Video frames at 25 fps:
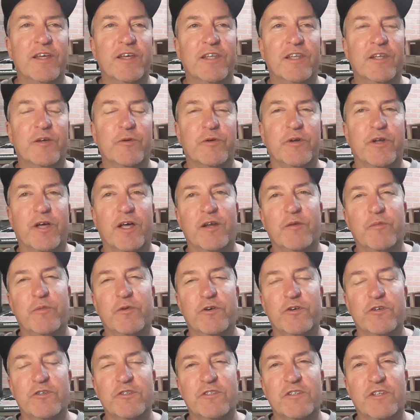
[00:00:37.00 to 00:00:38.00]
They were not a
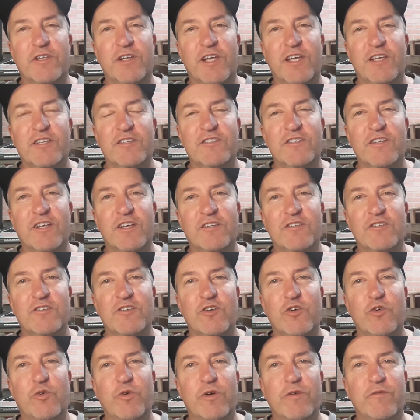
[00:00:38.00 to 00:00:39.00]
person that has test
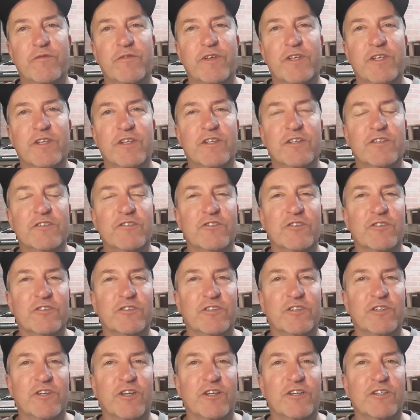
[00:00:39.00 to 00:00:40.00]
equipment,
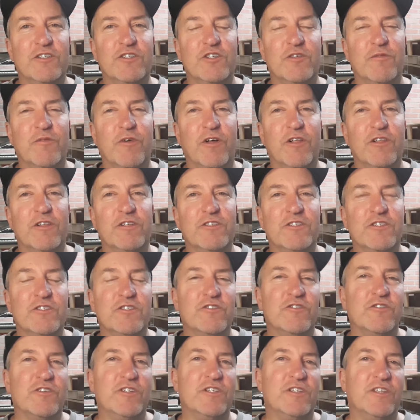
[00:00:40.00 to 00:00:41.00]
certainly not a gemologist
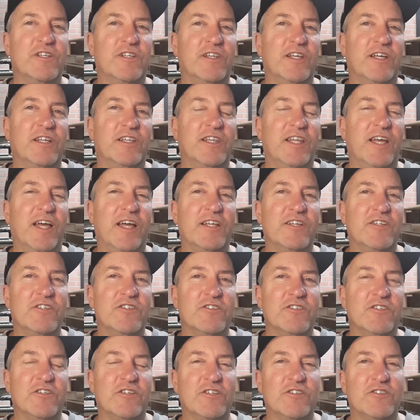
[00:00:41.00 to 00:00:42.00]
or anything like that,
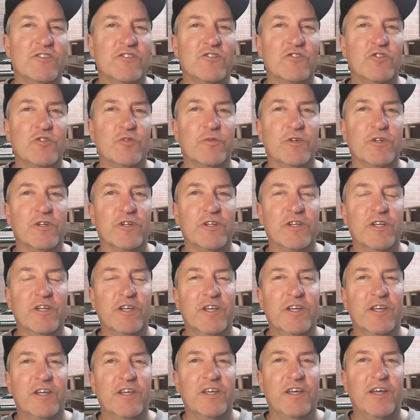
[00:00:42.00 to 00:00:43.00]
just a consumer
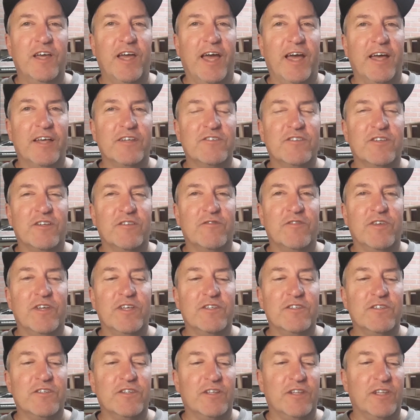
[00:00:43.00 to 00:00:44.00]
asking
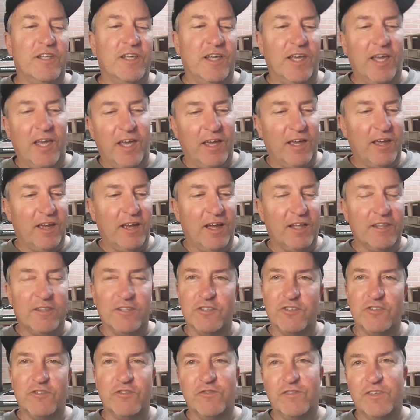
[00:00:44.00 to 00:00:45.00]
basically, hey, I got
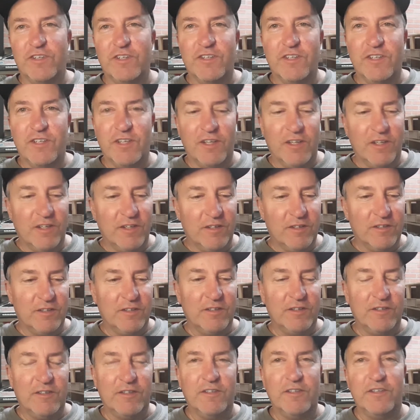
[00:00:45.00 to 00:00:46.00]
this from India,
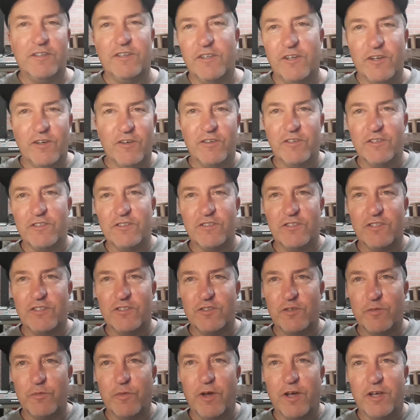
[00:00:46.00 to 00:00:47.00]
is
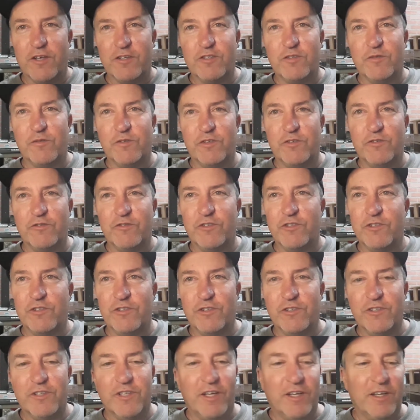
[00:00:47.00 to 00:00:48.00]
it possibly
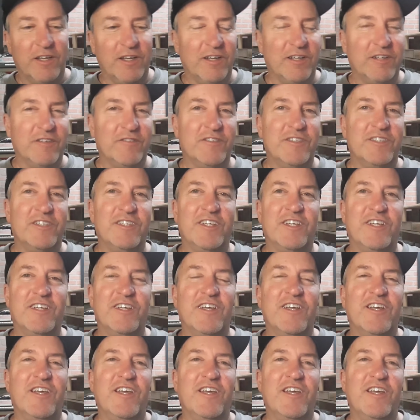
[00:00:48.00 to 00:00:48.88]
real? That kind of a thing.